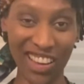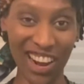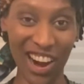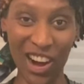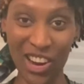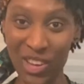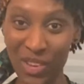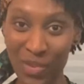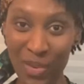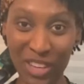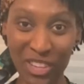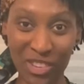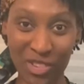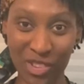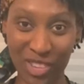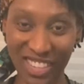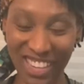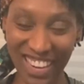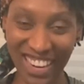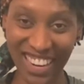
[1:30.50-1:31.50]
are you
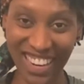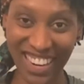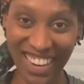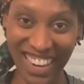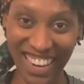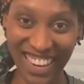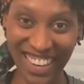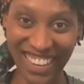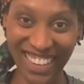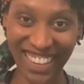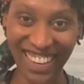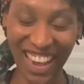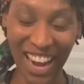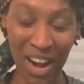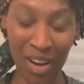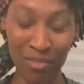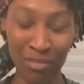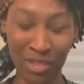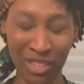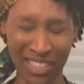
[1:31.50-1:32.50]
interested?" And
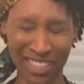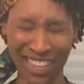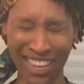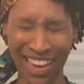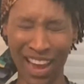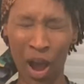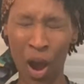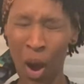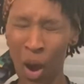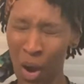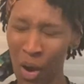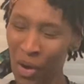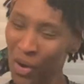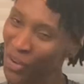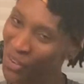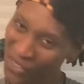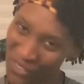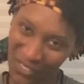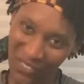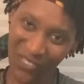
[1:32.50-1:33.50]
I'm just like,
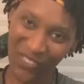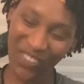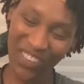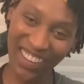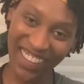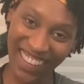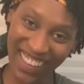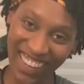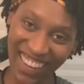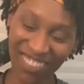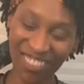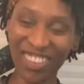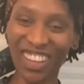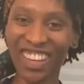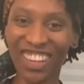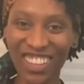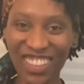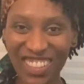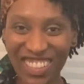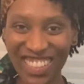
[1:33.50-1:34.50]
"What?" I'm like,
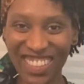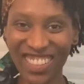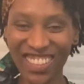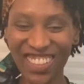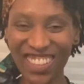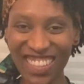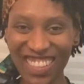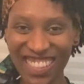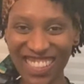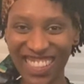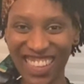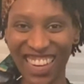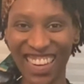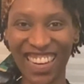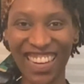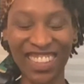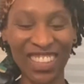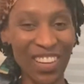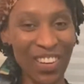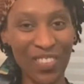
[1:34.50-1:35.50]
"Are you serious?" Like,
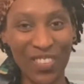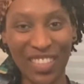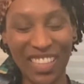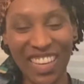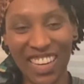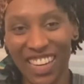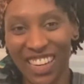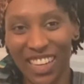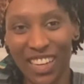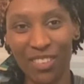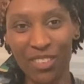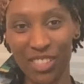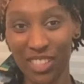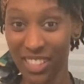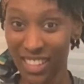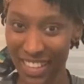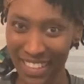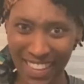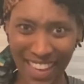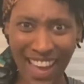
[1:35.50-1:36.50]
I thought he was kidding. And I was just
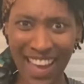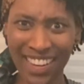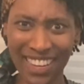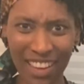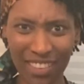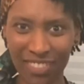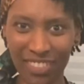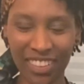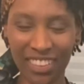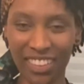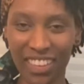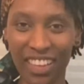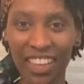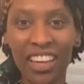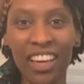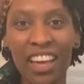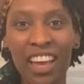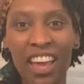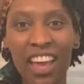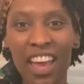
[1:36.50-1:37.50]
like, "Yeah,
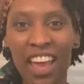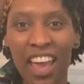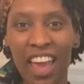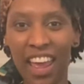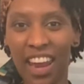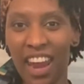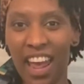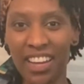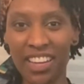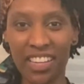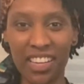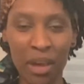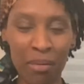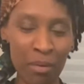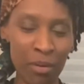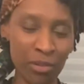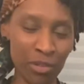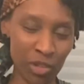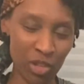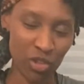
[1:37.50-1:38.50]
definitely." And at the time
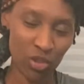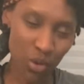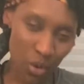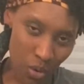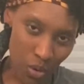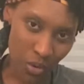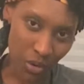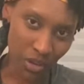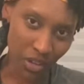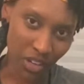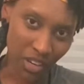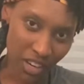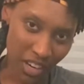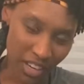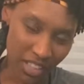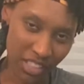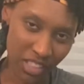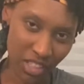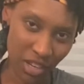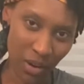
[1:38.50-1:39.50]
I was on tour,
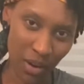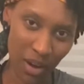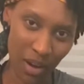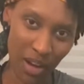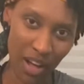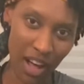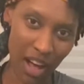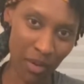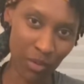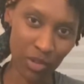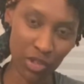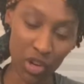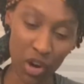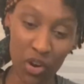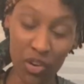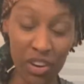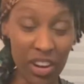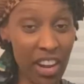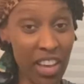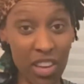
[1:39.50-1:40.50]
so I was
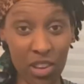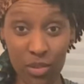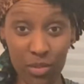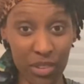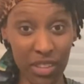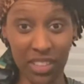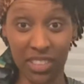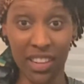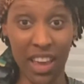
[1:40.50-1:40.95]
already using